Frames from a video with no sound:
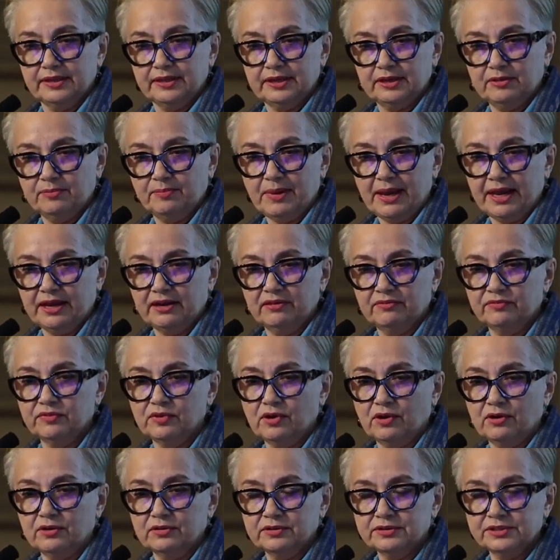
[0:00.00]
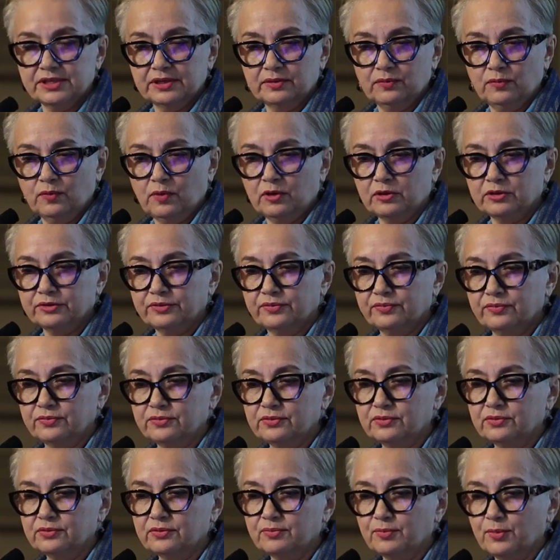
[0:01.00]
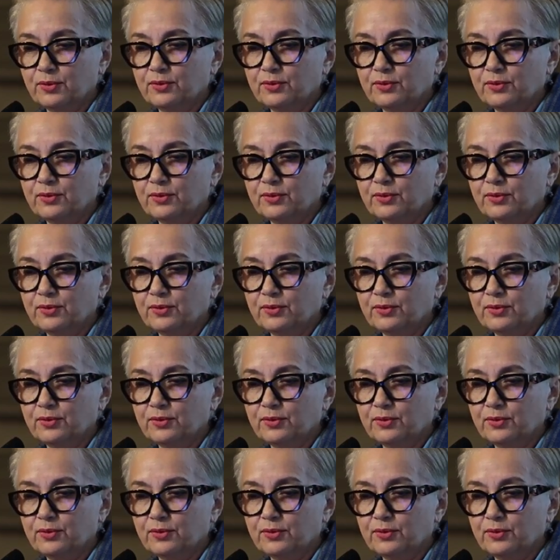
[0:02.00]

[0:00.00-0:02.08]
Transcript: that a pack of dogs had walked through the